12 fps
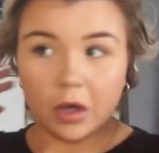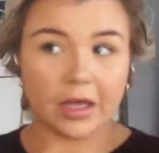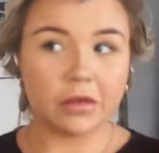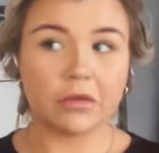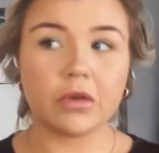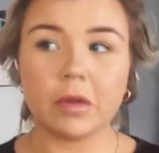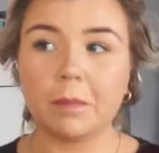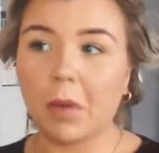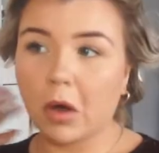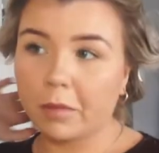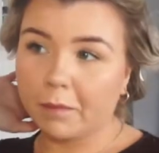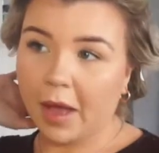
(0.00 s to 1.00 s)
Okay, so I've got the
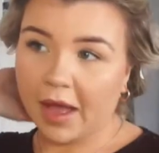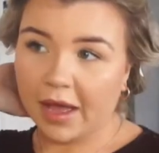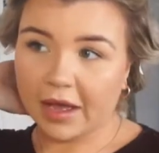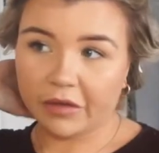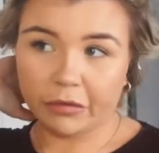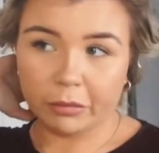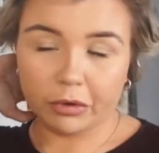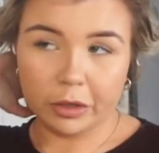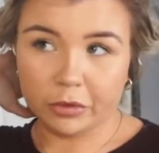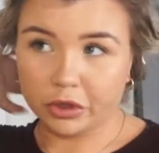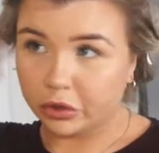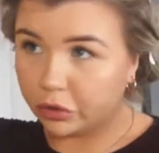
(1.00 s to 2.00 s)
bottom half
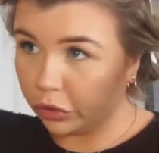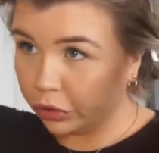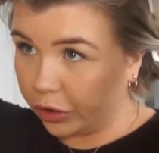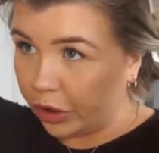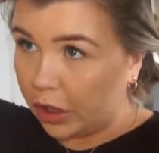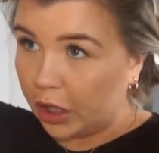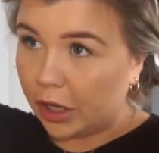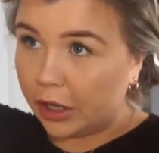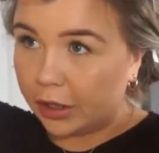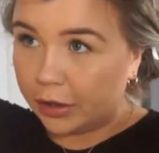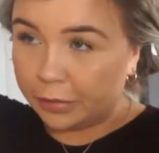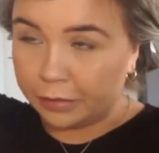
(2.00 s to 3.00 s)
pretty much done.
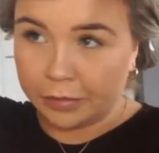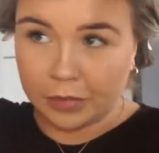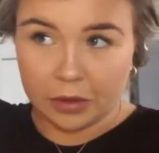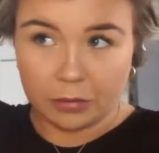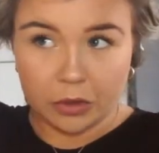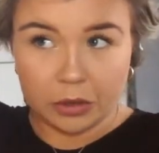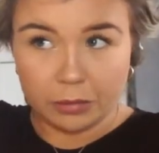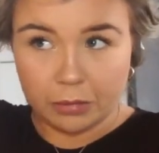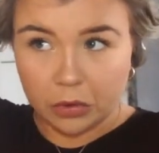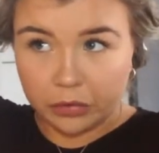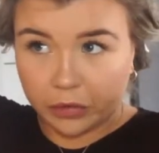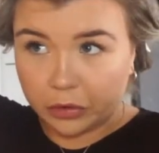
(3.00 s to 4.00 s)
I'm going to
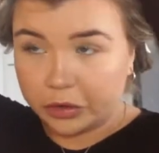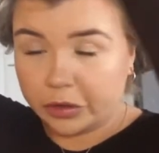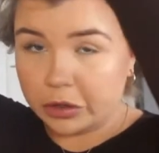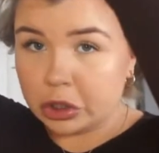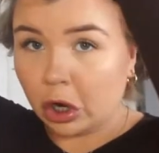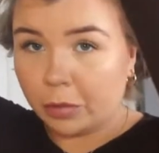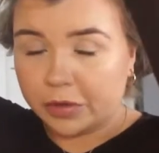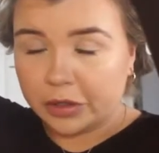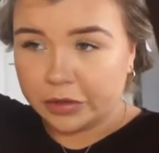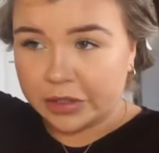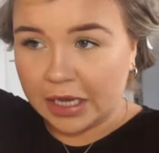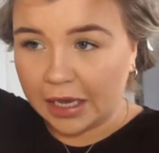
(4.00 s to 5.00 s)
move on to the top. So I
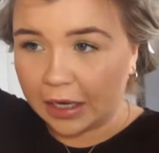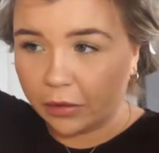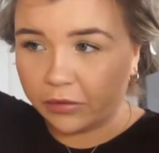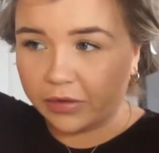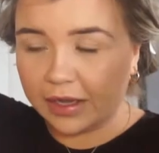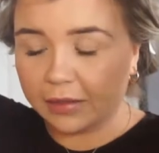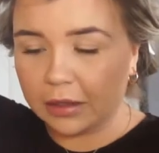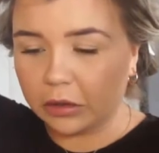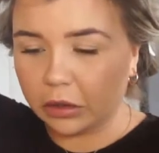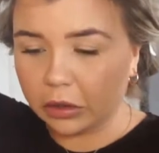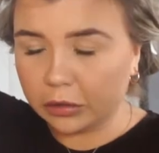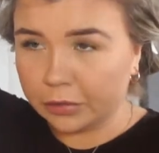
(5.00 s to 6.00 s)
just take it out of like the
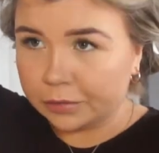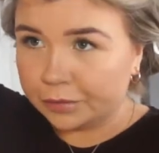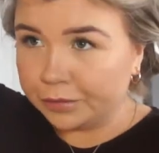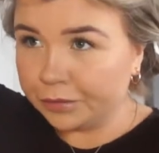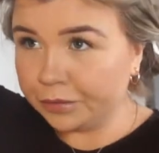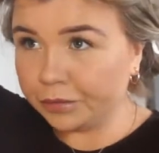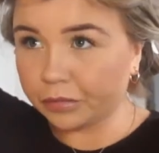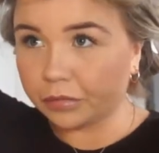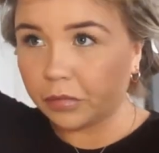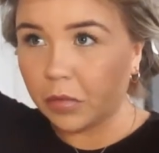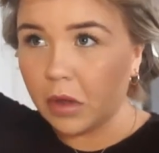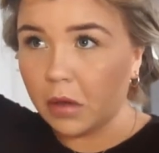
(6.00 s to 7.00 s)
little
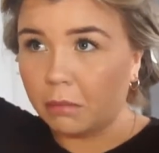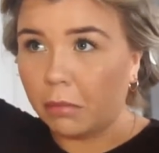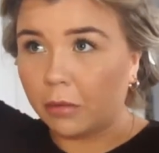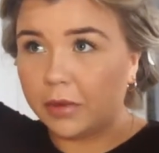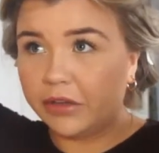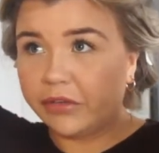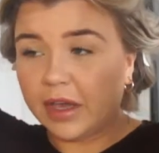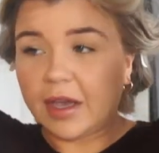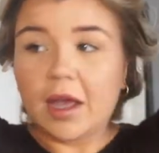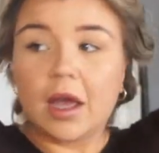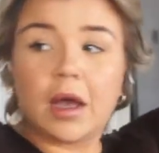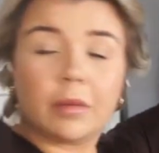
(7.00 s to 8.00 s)
bobbly thing.
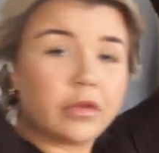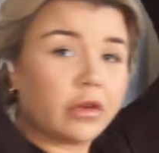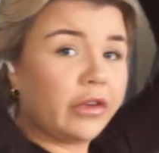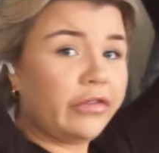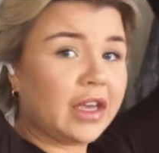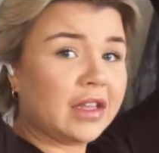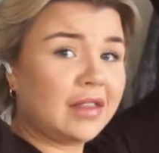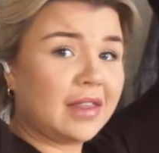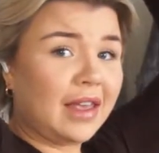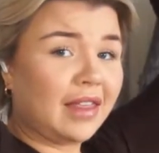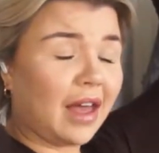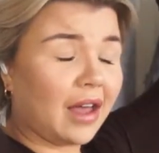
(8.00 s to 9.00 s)
I'm sorry if you can
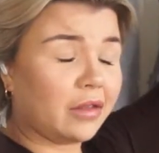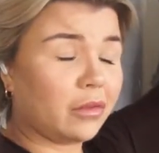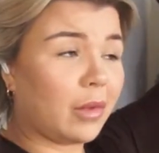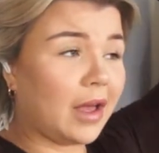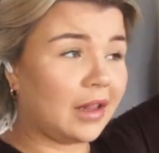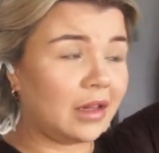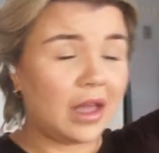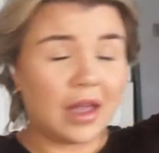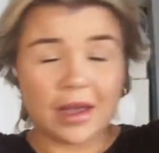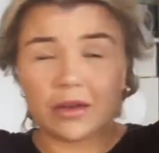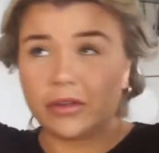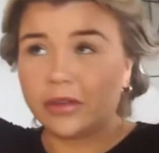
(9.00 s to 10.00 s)
see that as well.
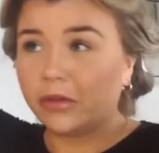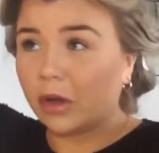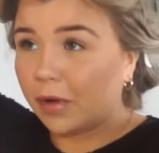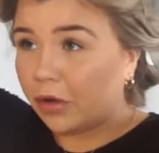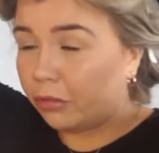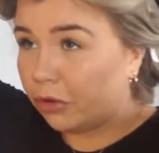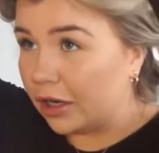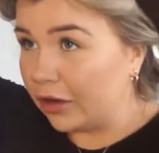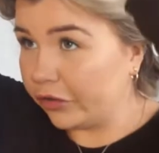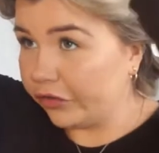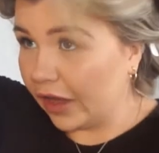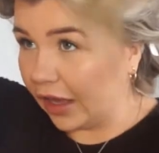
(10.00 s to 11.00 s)
I got this top out of Pretty
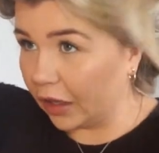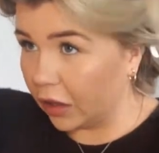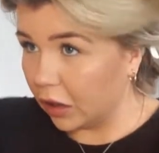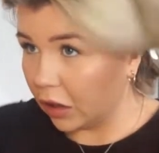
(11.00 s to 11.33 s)
Little Thing